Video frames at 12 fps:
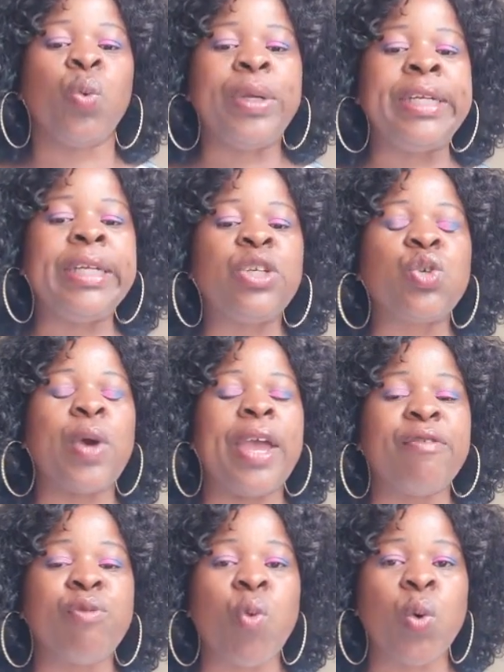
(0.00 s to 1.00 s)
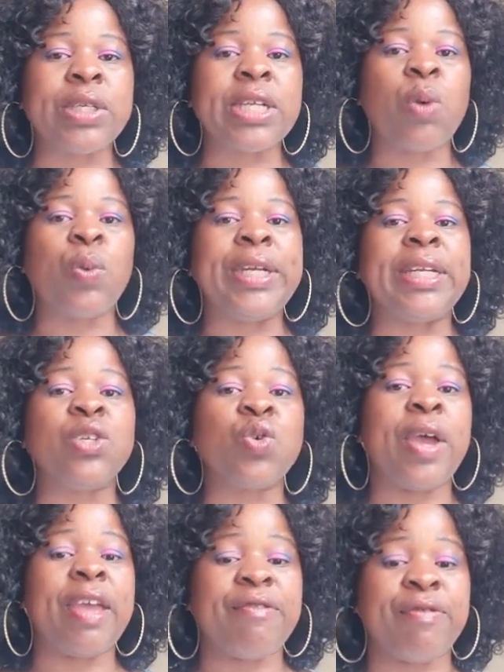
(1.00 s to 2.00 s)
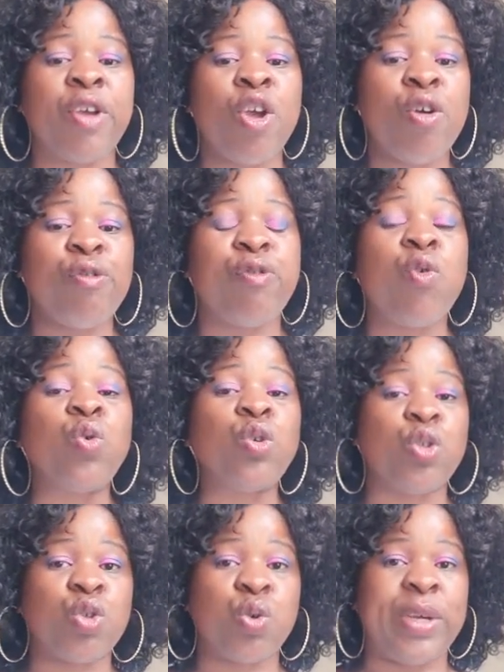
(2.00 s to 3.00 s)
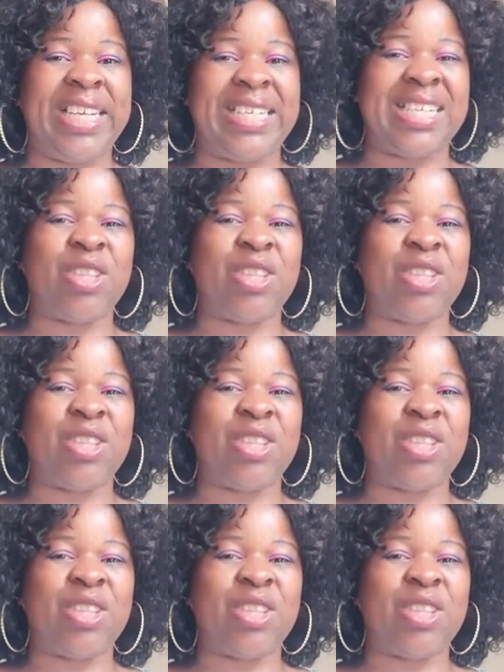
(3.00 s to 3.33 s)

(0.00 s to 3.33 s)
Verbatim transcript: we need to have water, we need to have food to eat.